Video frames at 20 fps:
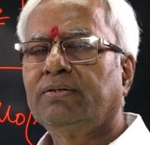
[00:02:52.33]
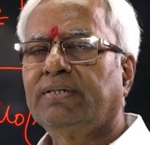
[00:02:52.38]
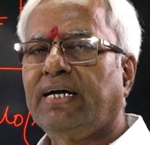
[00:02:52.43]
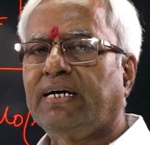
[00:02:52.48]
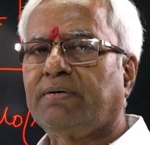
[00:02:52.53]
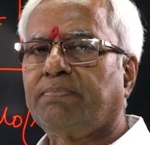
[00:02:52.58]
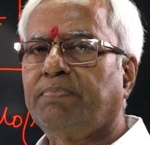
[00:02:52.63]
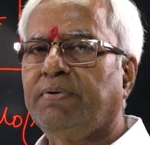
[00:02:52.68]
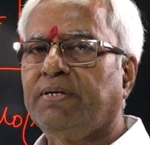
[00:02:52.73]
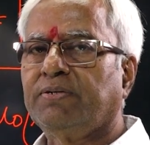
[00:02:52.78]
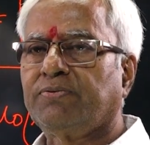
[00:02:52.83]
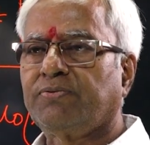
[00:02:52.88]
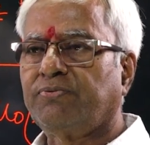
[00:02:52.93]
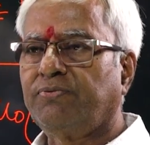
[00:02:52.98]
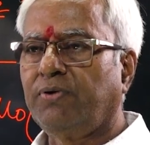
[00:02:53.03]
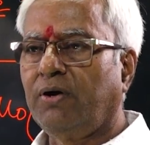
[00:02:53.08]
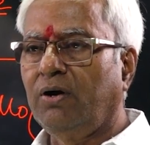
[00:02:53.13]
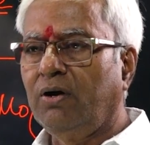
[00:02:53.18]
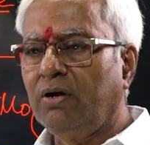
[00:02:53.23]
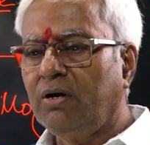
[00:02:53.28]
That means
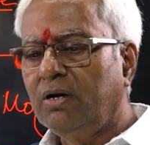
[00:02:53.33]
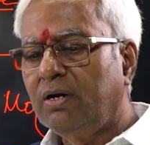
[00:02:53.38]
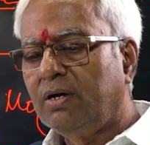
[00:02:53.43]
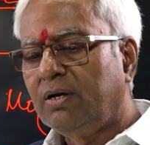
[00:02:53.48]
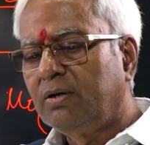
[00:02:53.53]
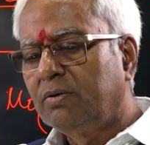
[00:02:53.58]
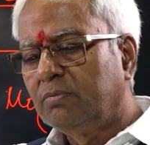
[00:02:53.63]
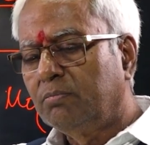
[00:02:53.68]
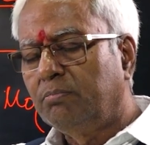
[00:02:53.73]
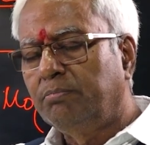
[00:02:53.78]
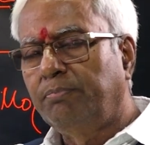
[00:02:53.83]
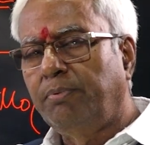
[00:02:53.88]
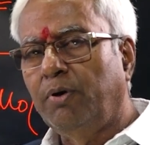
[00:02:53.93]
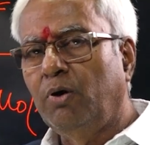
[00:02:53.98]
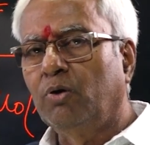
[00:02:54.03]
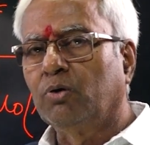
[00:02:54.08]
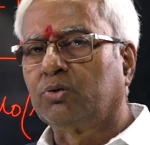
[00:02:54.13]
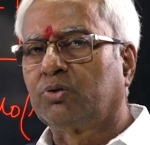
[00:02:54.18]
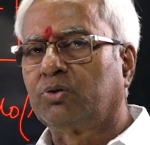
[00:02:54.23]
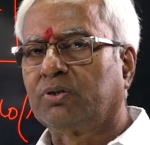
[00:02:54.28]
for
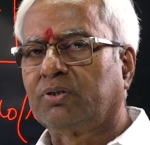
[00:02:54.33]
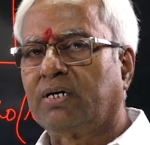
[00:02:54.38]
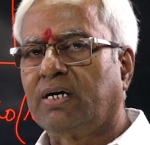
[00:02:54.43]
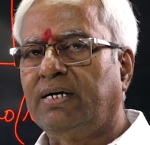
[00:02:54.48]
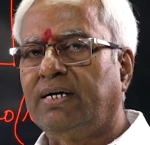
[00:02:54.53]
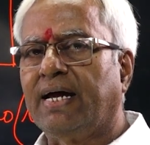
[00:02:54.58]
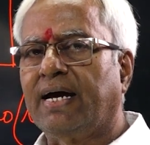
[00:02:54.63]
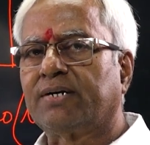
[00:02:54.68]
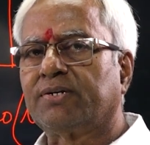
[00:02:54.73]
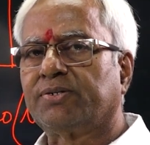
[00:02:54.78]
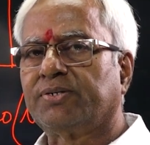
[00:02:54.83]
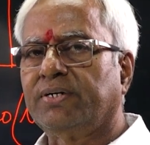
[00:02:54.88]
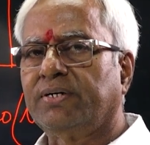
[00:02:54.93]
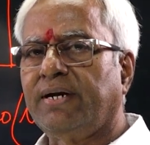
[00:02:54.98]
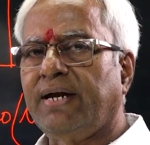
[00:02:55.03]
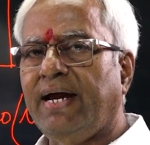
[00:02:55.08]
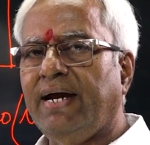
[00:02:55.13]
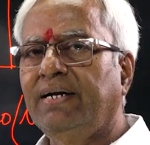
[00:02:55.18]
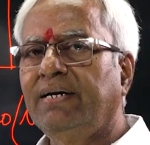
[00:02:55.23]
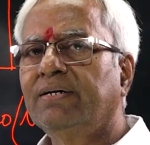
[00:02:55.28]
both
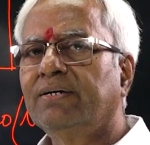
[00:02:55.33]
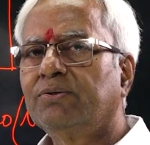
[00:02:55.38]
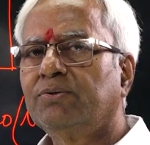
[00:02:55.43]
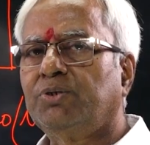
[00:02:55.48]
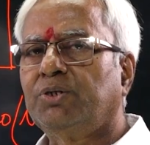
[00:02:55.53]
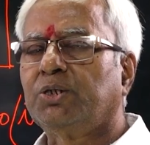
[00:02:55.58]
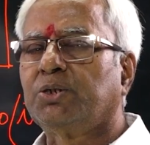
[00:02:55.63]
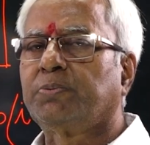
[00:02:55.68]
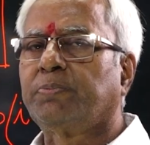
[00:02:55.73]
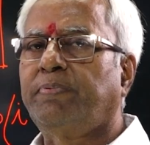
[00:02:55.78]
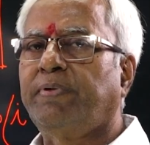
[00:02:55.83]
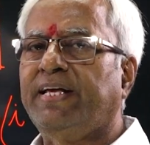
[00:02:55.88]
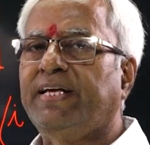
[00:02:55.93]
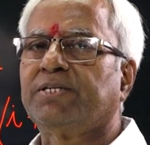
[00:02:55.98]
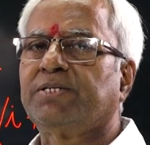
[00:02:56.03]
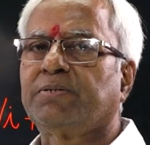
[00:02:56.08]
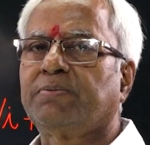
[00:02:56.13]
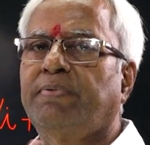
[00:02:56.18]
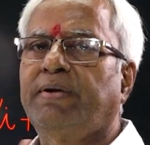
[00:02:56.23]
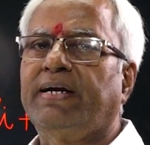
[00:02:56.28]
conduction and
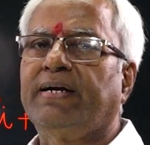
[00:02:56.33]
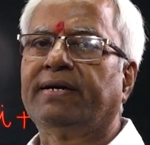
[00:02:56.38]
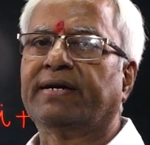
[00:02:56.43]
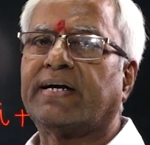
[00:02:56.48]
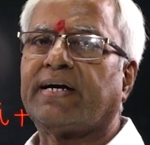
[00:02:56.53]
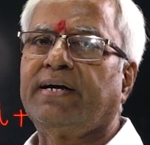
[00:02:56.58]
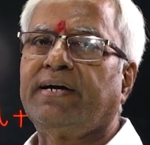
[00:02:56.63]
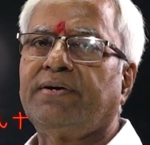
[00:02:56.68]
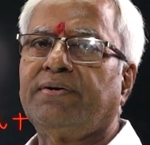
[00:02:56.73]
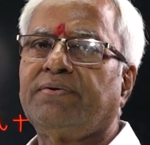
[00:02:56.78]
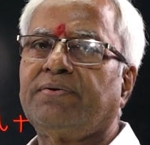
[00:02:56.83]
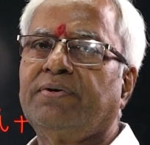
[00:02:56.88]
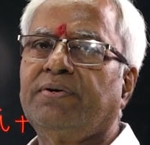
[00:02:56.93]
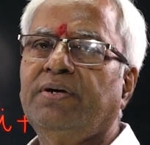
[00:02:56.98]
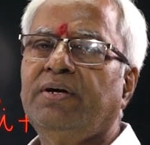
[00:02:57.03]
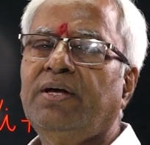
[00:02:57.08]
displacement current.